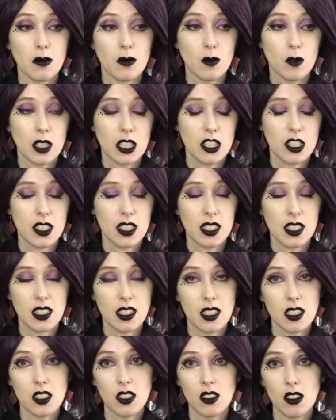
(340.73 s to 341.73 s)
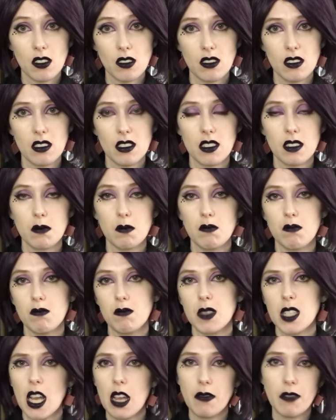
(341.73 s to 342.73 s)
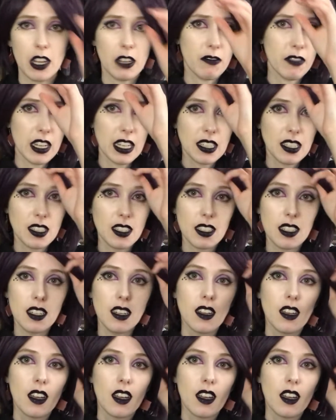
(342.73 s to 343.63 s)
which is an adult sci-fi fantasy.